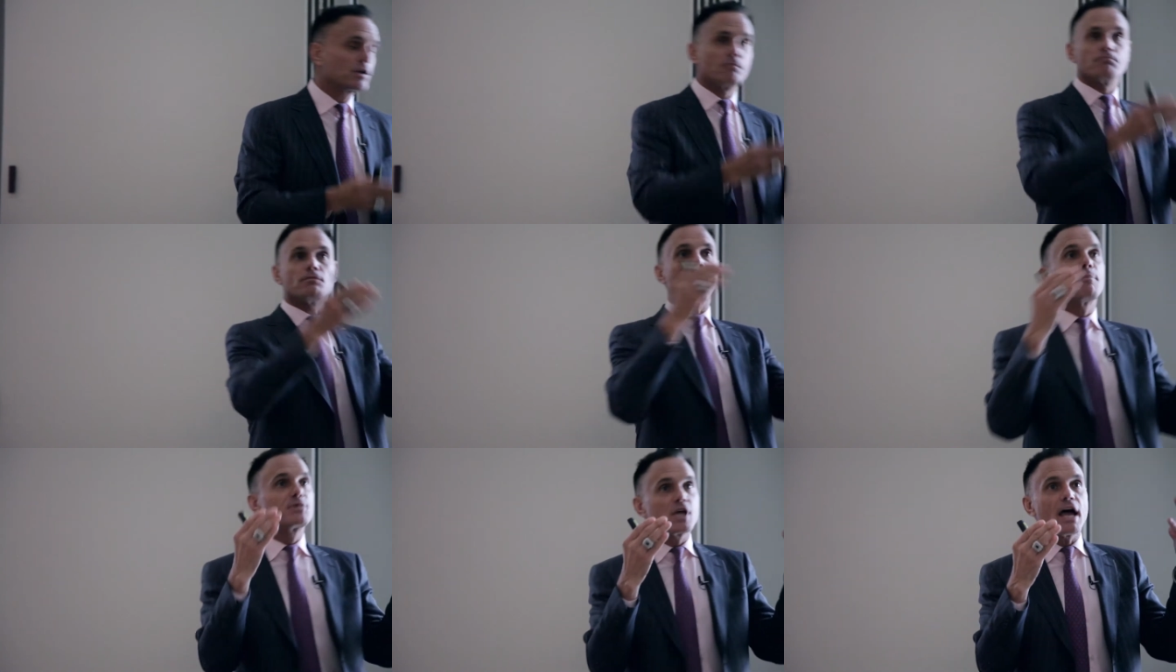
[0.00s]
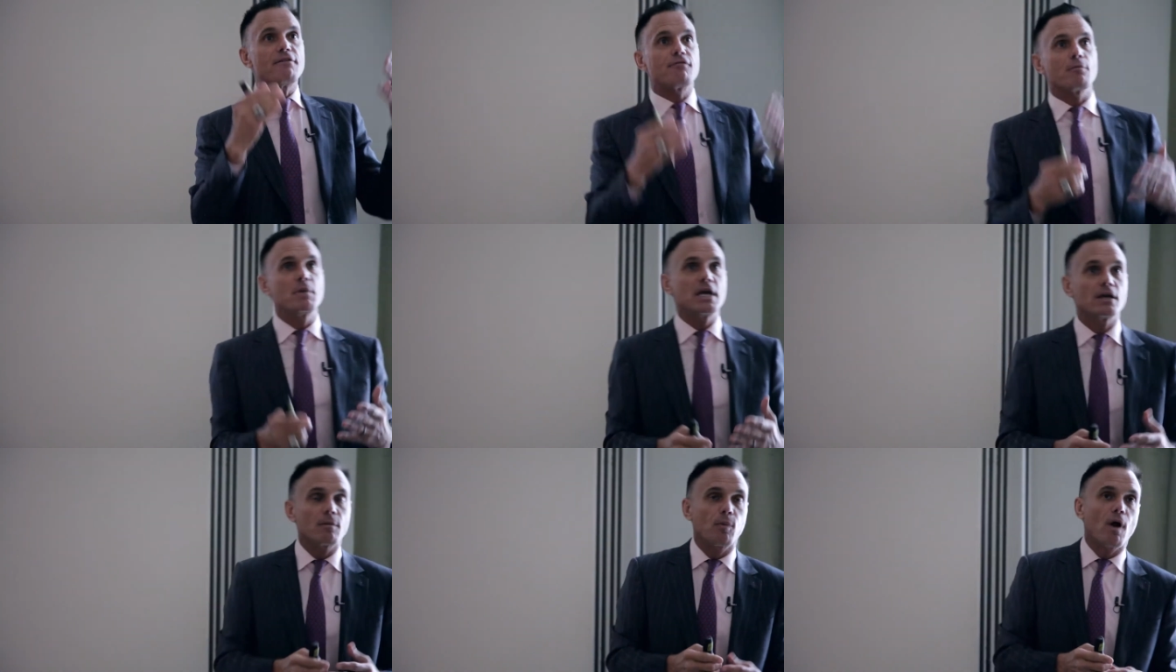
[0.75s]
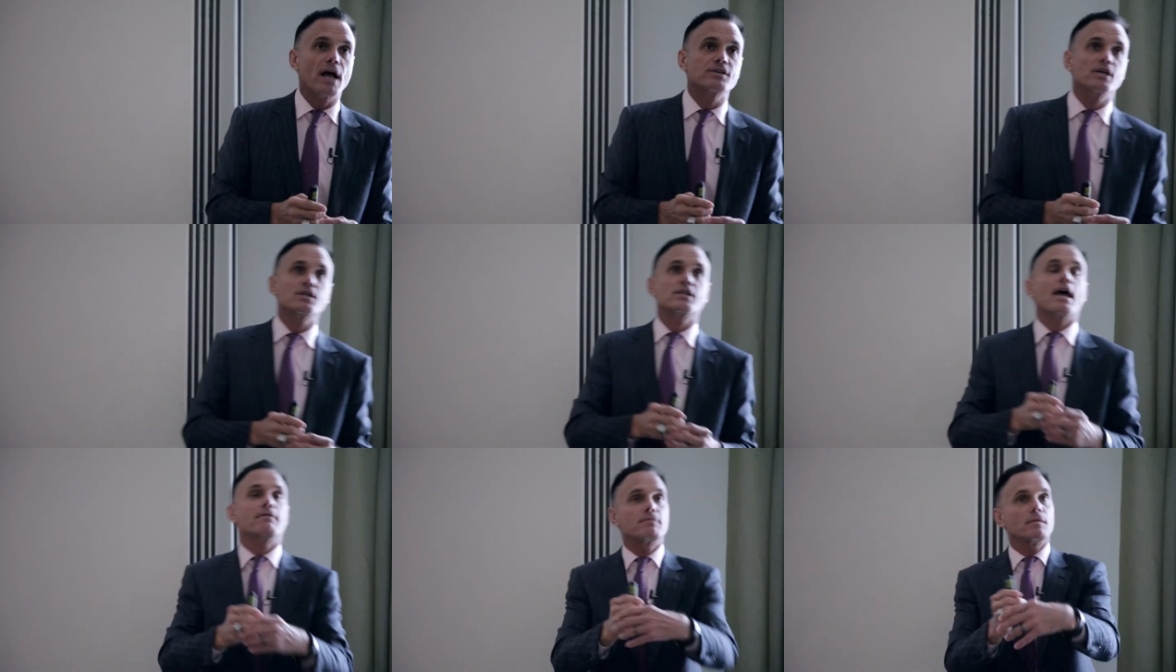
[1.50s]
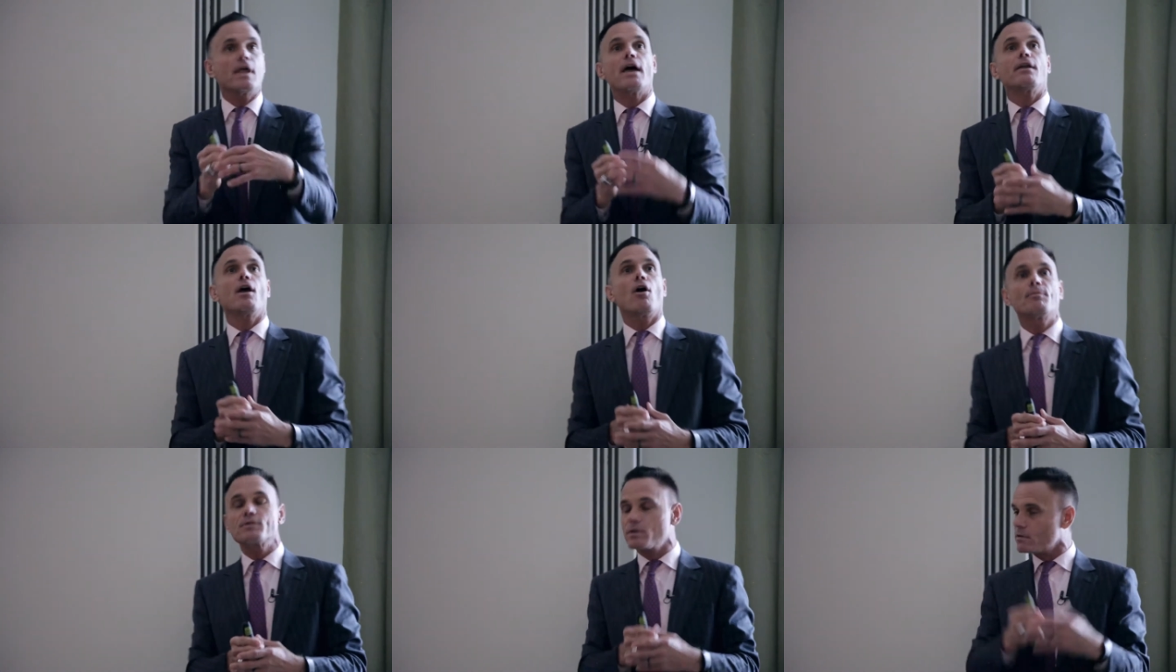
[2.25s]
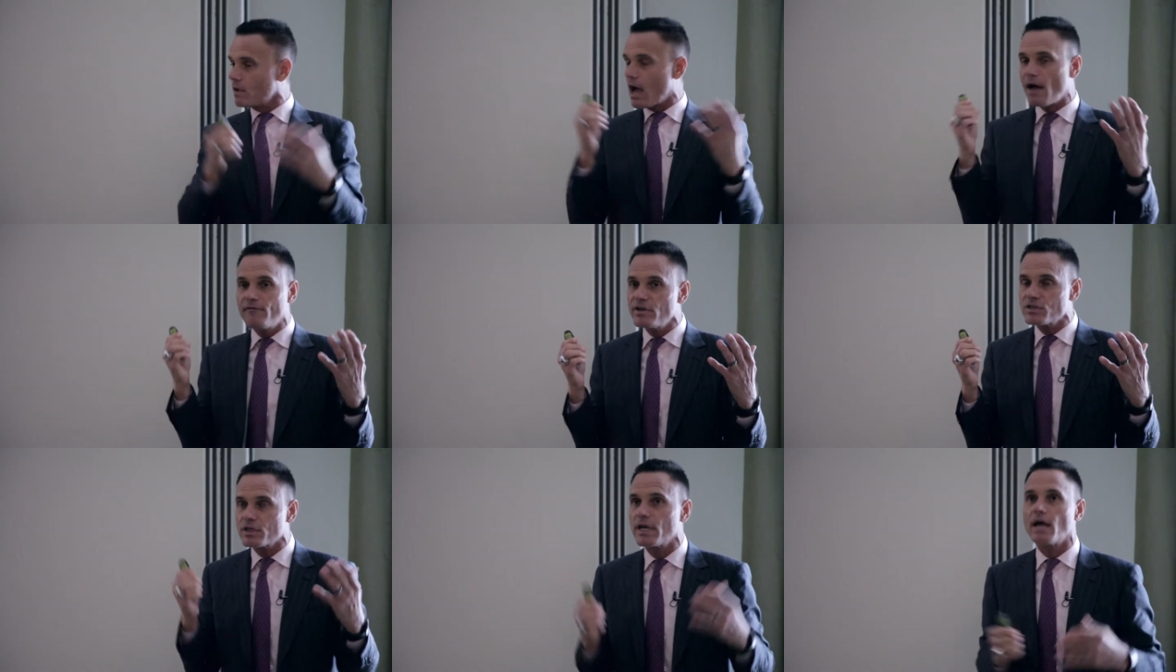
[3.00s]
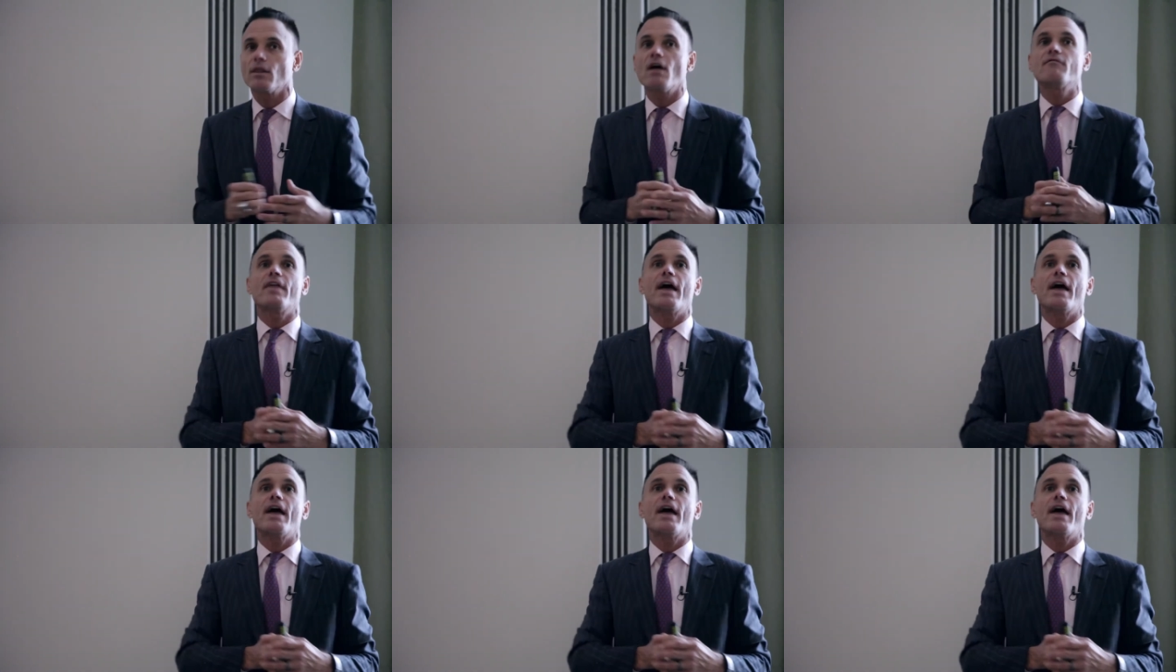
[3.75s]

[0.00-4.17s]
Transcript: an upside for me in the process, that, that helps. Obviously, I love